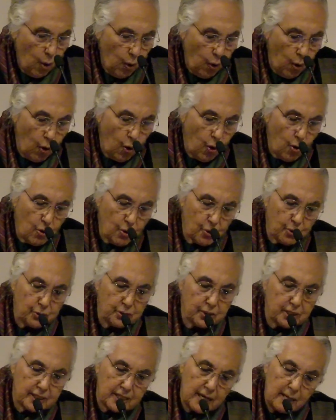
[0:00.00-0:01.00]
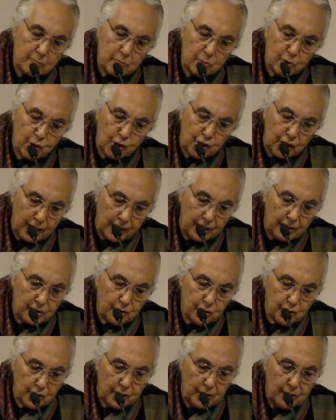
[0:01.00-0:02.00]
Or could some
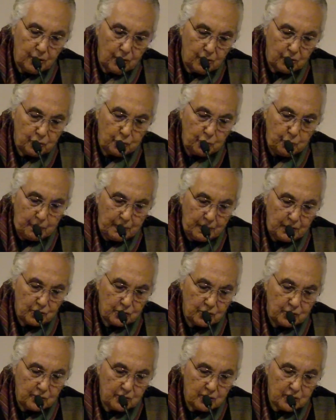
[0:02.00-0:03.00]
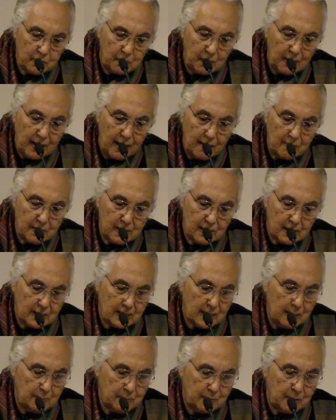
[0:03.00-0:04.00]
change in occupations become
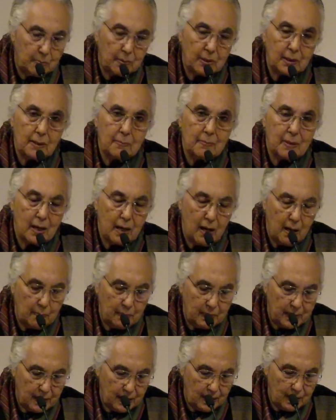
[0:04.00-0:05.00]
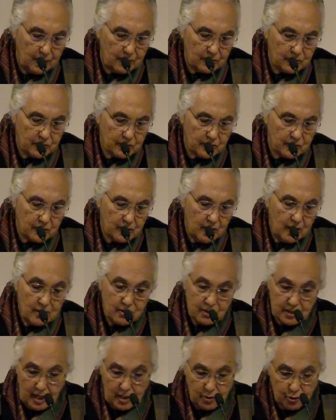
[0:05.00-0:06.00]
acceptable among upper castes,
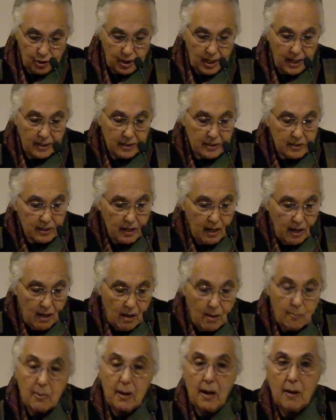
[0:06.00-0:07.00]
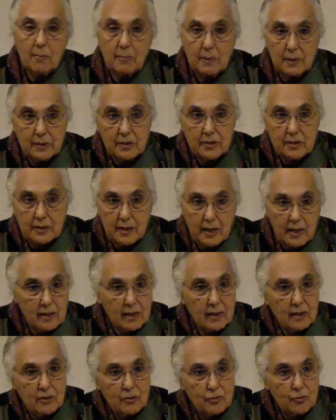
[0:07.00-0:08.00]
such as Brahmins
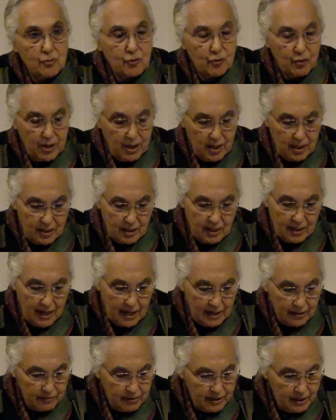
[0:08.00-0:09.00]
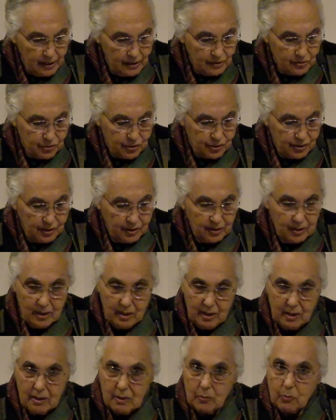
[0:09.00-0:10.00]
taking to trade and agriculture
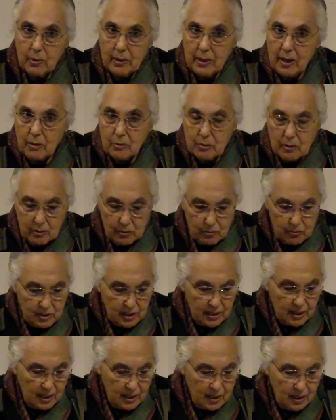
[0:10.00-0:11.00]
without losing